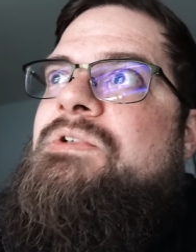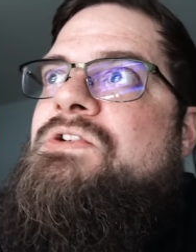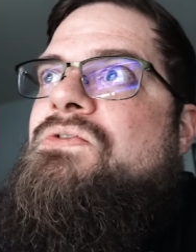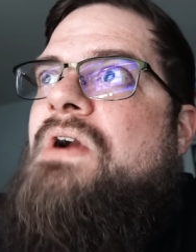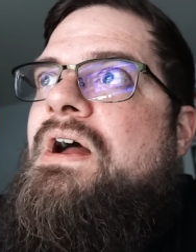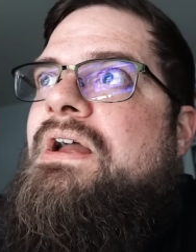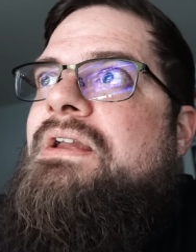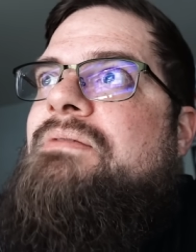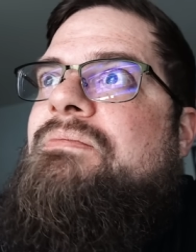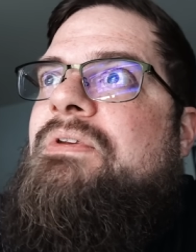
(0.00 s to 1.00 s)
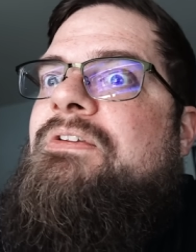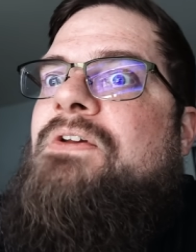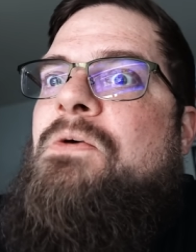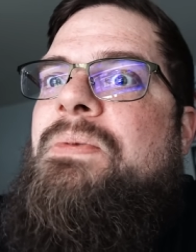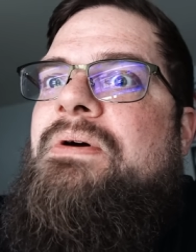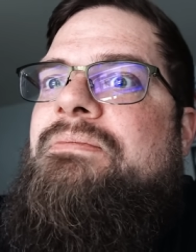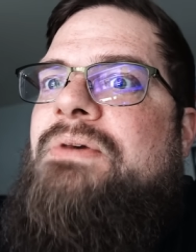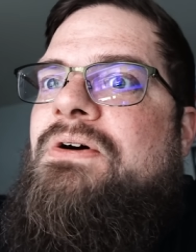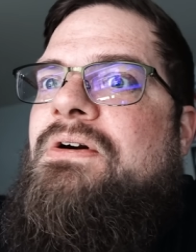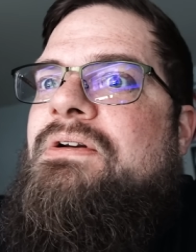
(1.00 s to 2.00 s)
dry, soap
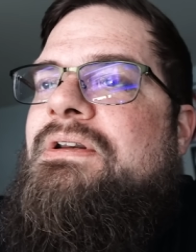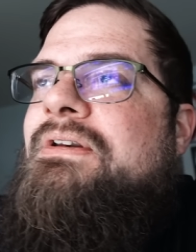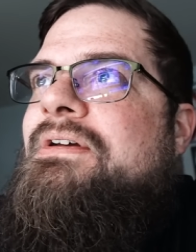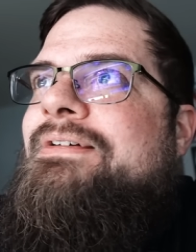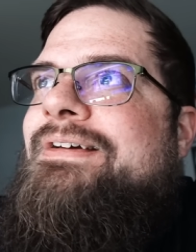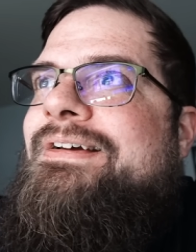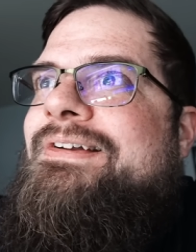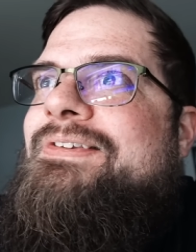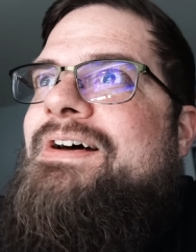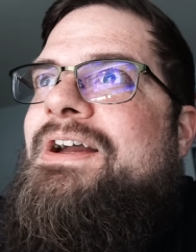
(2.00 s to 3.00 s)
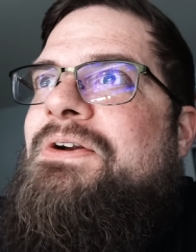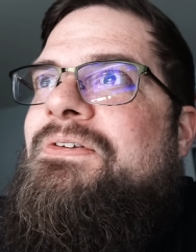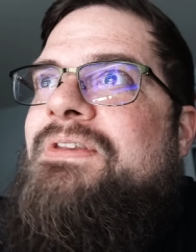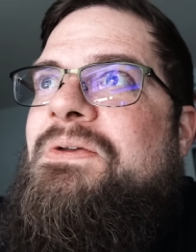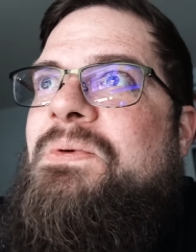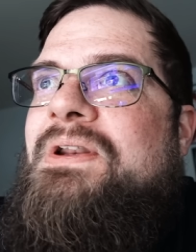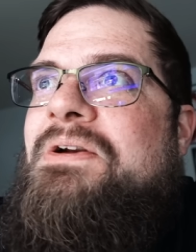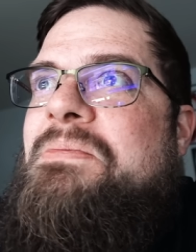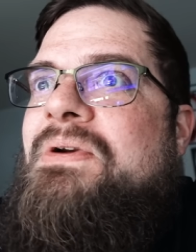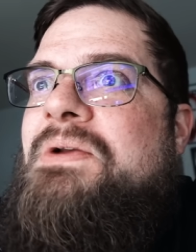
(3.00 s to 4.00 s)
hardened tires in the
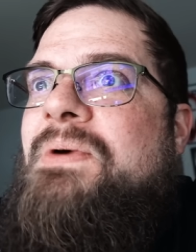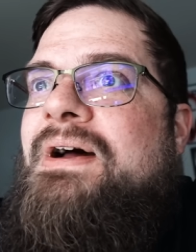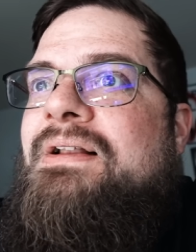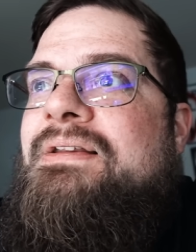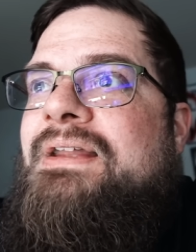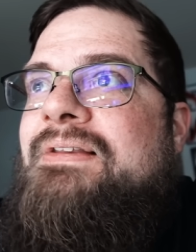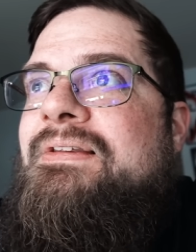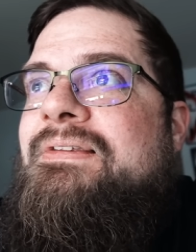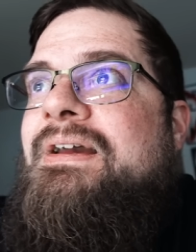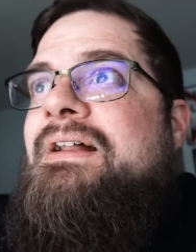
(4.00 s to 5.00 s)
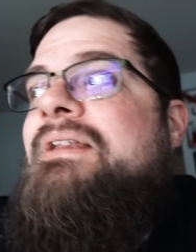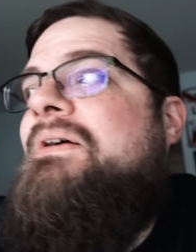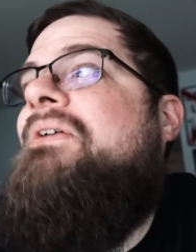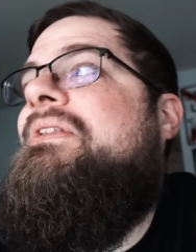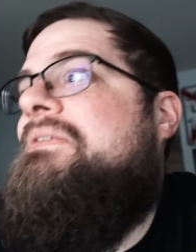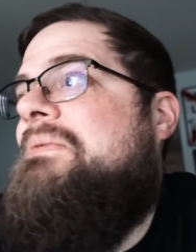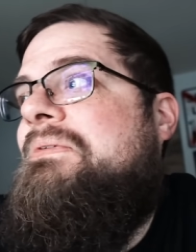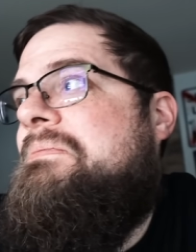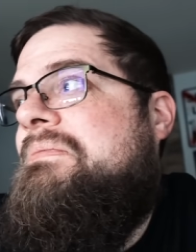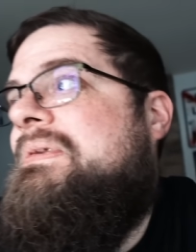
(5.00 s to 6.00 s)
winter pretty well. And that's exactly all this
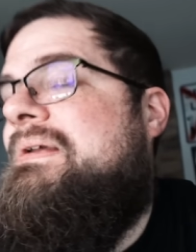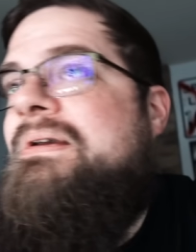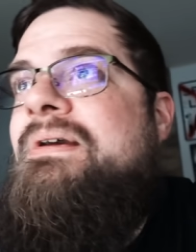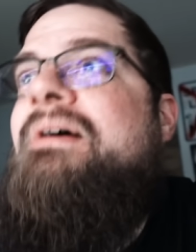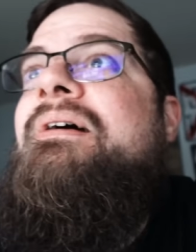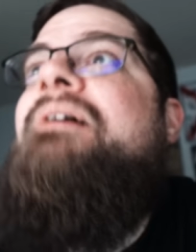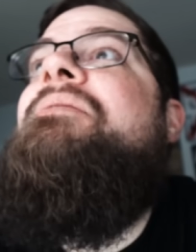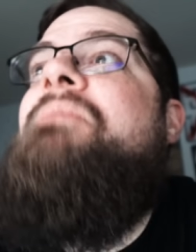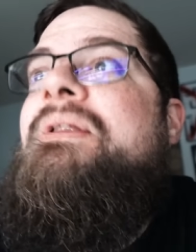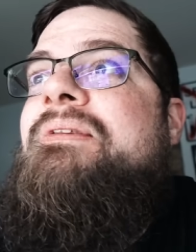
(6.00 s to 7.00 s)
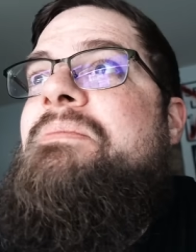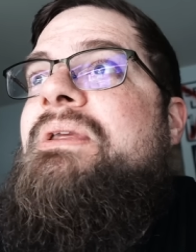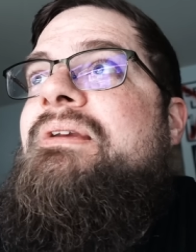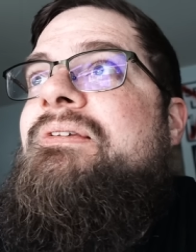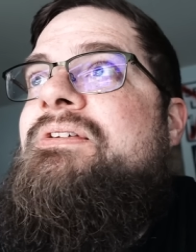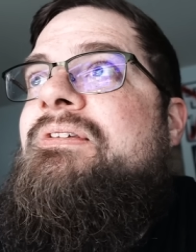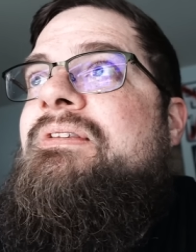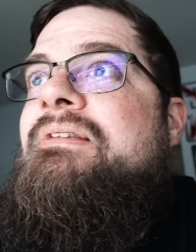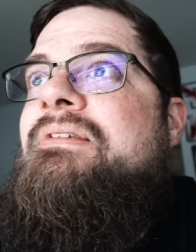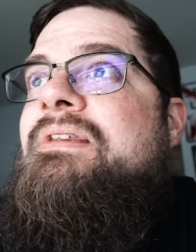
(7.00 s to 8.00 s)
was meant to be is
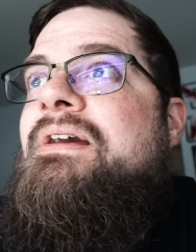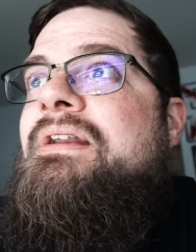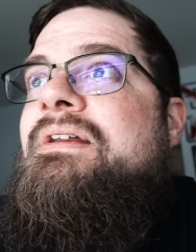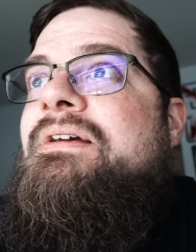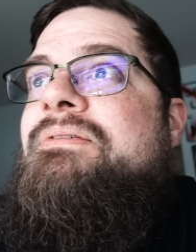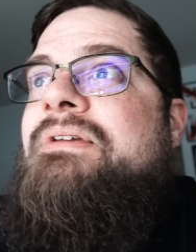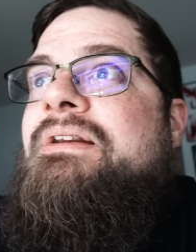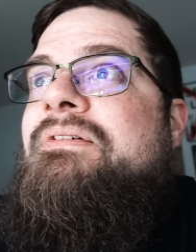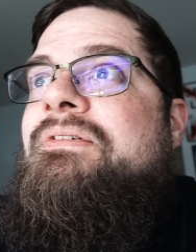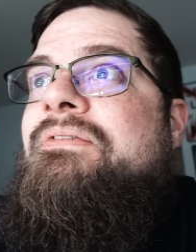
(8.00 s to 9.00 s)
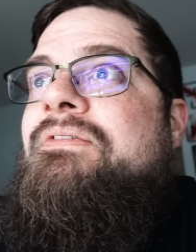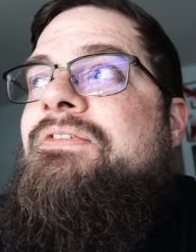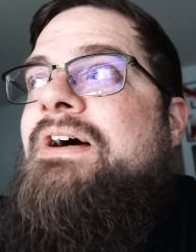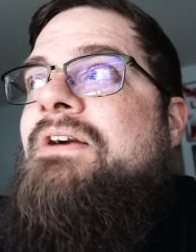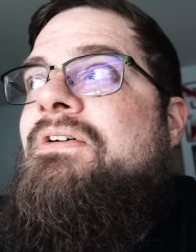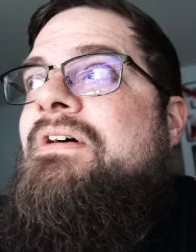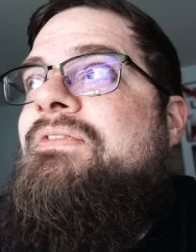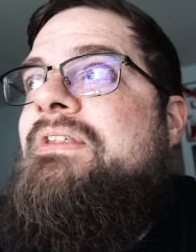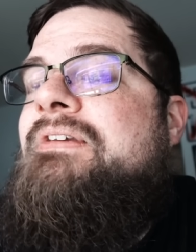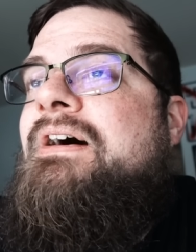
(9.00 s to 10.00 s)
just kind of, you know, fire off
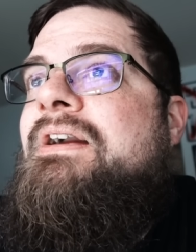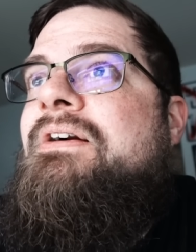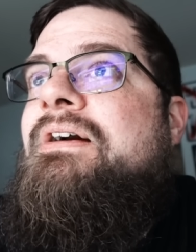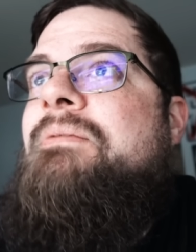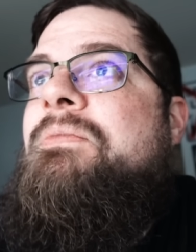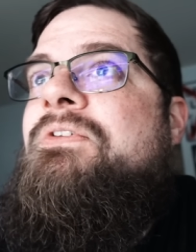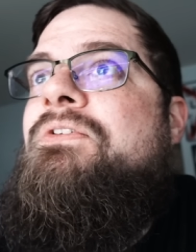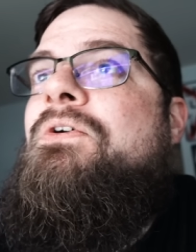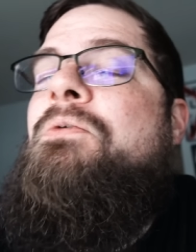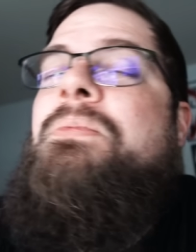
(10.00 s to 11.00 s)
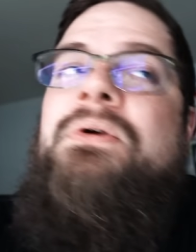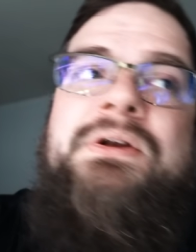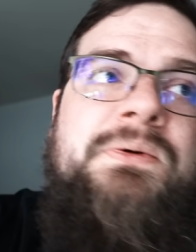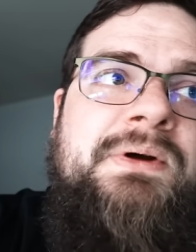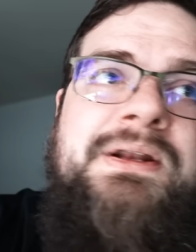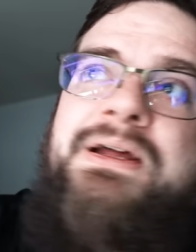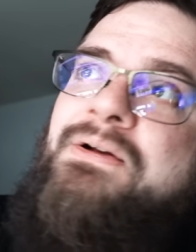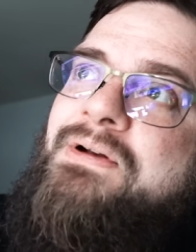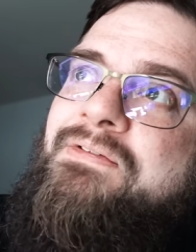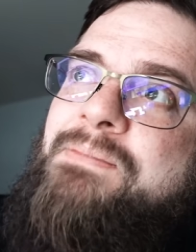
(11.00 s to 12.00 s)
the tire. I'm super annoyed I
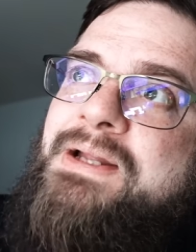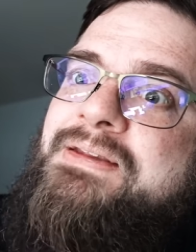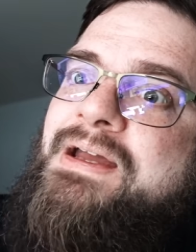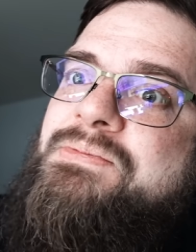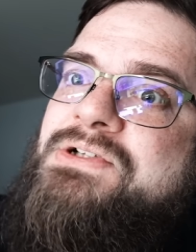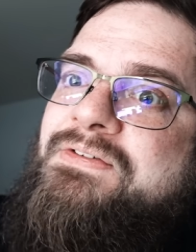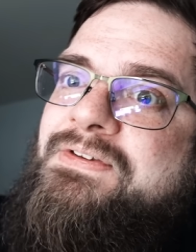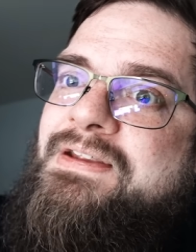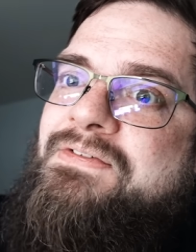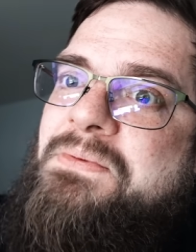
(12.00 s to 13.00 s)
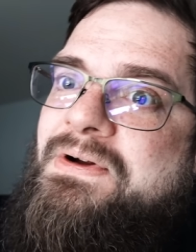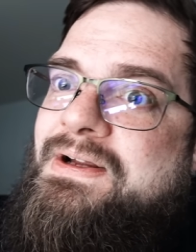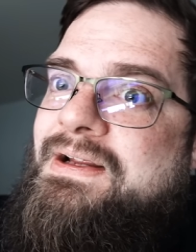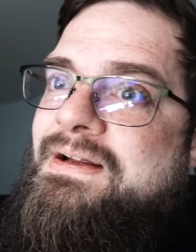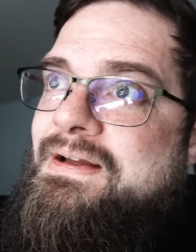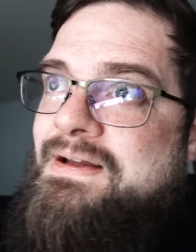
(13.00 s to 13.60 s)
don't have my tap shift stuff working